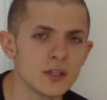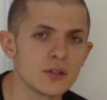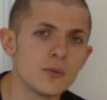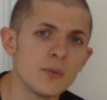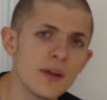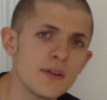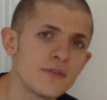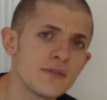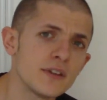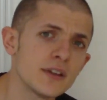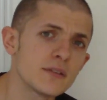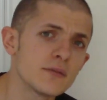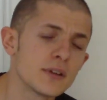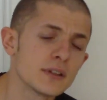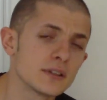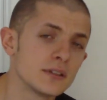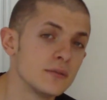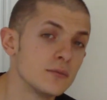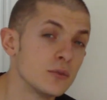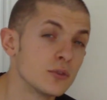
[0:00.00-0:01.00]
you may think
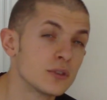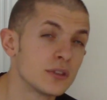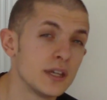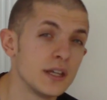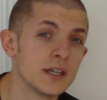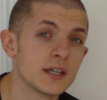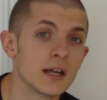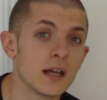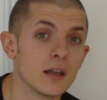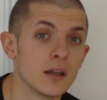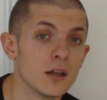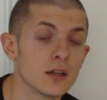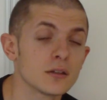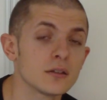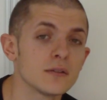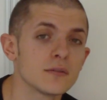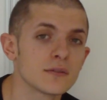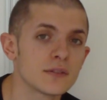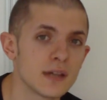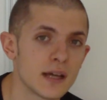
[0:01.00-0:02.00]
that it would take a
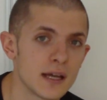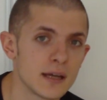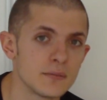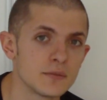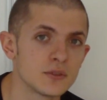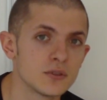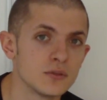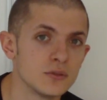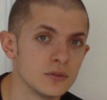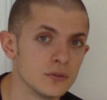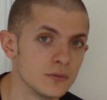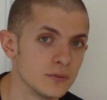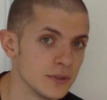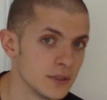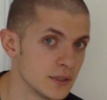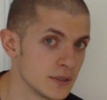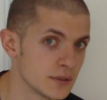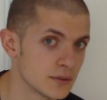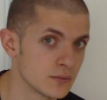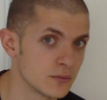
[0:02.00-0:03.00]
lot of time to do
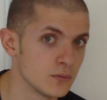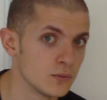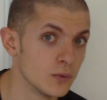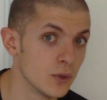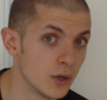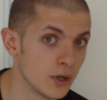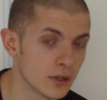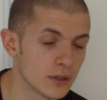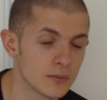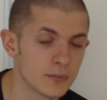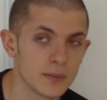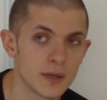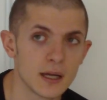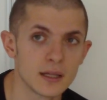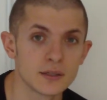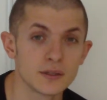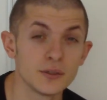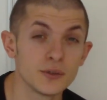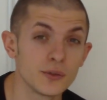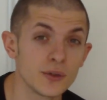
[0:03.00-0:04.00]
this work,
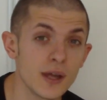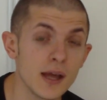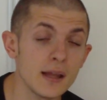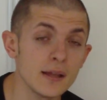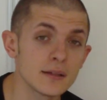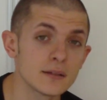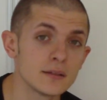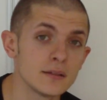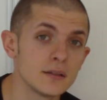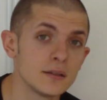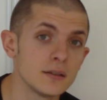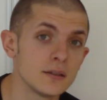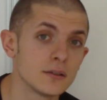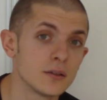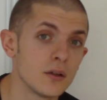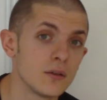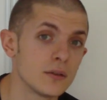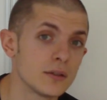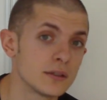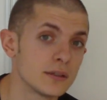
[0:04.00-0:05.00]
but in reality
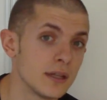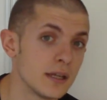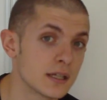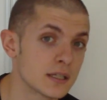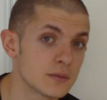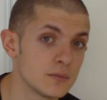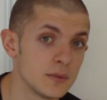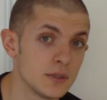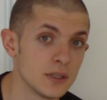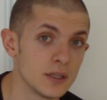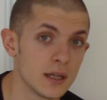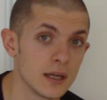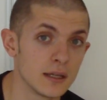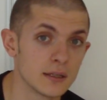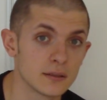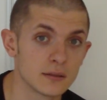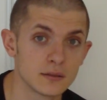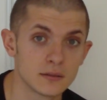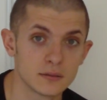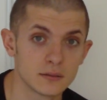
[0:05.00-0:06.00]
it only takes me
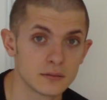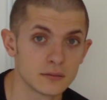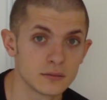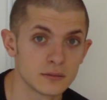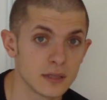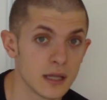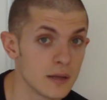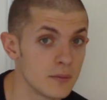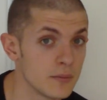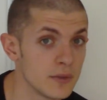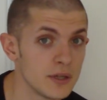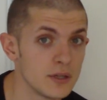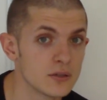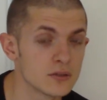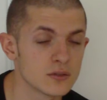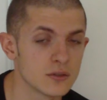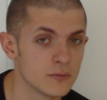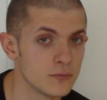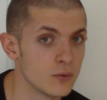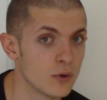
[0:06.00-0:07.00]
like 10
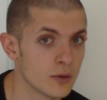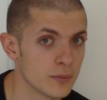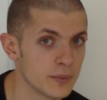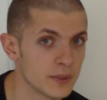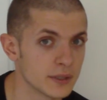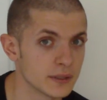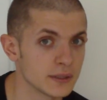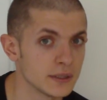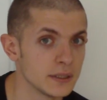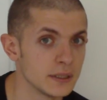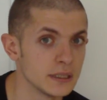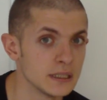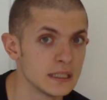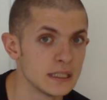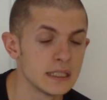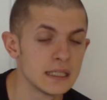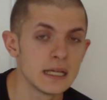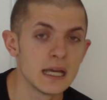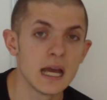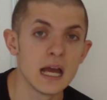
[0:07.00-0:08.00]
minutes of work per day.
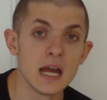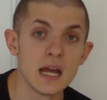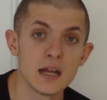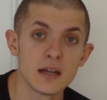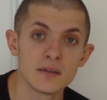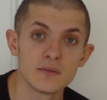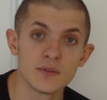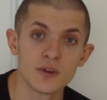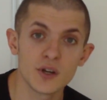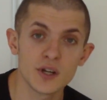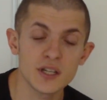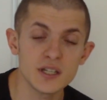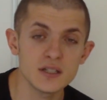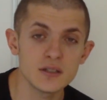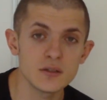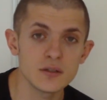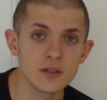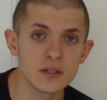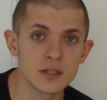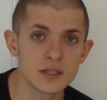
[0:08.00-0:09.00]
And the
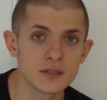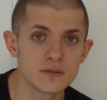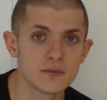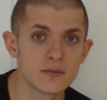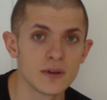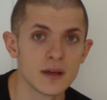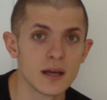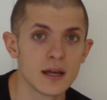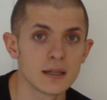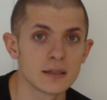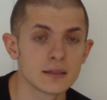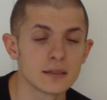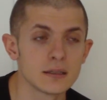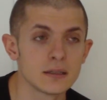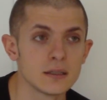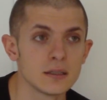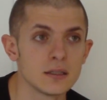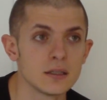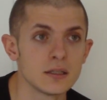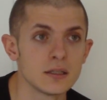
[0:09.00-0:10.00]
reason is that